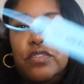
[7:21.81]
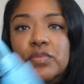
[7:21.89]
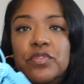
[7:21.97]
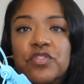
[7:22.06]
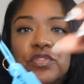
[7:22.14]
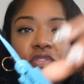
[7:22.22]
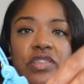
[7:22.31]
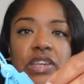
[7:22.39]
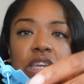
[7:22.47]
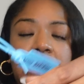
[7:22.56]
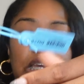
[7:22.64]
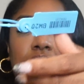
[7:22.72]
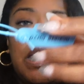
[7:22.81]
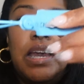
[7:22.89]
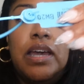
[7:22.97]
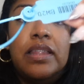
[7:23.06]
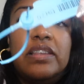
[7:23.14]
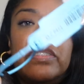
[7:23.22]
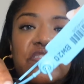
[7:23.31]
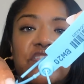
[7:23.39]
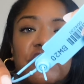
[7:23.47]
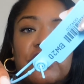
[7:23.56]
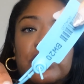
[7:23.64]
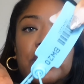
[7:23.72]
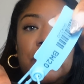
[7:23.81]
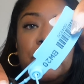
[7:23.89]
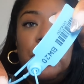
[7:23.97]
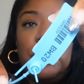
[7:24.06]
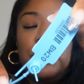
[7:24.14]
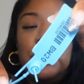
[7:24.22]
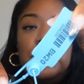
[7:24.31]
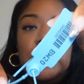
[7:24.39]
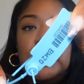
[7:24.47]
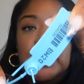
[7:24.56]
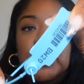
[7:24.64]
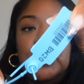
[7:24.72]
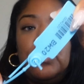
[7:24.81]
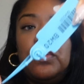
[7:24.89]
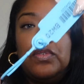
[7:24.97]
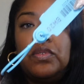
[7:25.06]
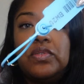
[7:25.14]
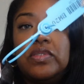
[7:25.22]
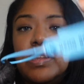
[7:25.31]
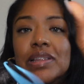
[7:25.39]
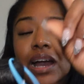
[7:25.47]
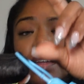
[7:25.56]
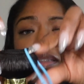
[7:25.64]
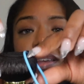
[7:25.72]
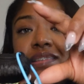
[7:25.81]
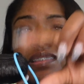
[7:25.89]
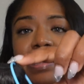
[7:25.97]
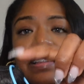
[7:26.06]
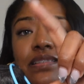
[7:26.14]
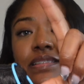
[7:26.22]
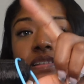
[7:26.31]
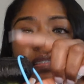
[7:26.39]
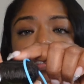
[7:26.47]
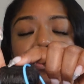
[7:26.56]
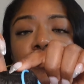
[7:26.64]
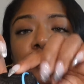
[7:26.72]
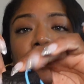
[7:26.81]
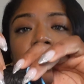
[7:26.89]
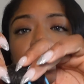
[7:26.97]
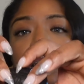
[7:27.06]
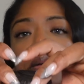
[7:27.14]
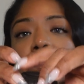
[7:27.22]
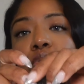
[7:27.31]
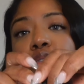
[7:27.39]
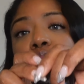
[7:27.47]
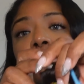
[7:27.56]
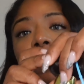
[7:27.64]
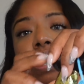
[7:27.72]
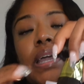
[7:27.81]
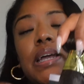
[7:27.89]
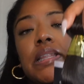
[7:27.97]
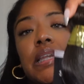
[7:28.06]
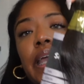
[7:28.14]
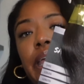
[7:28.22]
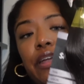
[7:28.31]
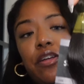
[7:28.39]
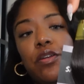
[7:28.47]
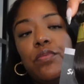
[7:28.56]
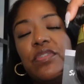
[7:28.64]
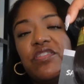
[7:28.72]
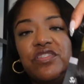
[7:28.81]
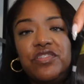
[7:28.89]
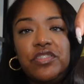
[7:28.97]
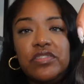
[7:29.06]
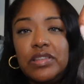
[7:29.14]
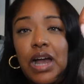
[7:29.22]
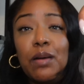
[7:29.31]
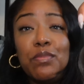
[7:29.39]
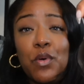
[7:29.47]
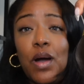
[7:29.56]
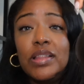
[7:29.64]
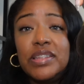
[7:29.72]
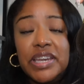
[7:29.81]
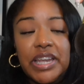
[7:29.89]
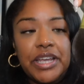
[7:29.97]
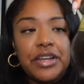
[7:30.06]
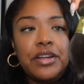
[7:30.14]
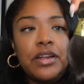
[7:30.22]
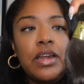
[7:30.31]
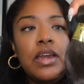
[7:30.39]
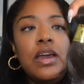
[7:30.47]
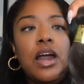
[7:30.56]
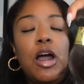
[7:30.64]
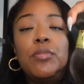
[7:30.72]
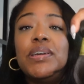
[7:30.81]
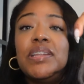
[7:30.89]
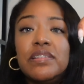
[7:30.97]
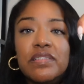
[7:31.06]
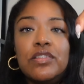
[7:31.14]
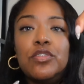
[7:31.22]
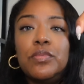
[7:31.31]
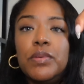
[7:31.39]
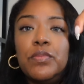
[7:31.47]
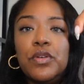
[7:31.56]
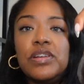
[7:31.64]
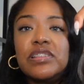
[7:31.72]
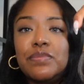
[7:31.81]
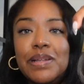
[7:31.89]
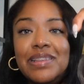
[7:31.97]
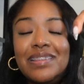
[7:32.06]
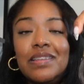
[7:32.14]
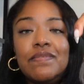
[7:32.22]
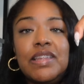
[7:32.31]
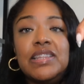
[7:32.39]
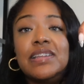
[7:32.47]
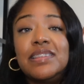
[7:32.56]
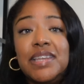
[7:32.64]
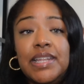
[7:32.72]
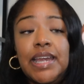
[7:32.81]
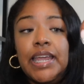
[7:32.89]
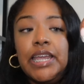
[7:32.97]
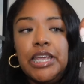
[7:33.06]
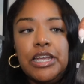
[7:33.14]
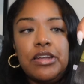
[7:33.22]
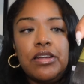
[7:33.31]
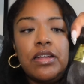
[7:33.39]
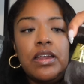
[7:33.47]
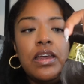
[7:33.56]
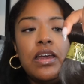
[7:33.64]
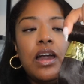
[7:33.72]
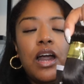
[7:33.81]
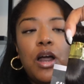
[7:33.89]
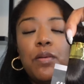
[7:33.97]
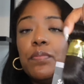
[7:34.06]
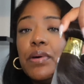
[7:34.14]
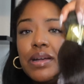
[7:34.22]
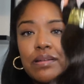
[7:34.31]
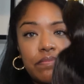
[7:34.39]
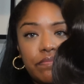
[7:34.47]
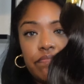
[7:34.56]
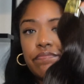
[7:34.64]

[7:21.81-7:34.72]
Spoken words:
is what you'll see. This is just their barcode that they use. Now this is considered the blue band hair, which is their top quality hair. It is a little bit more expensive than the 10A hair, but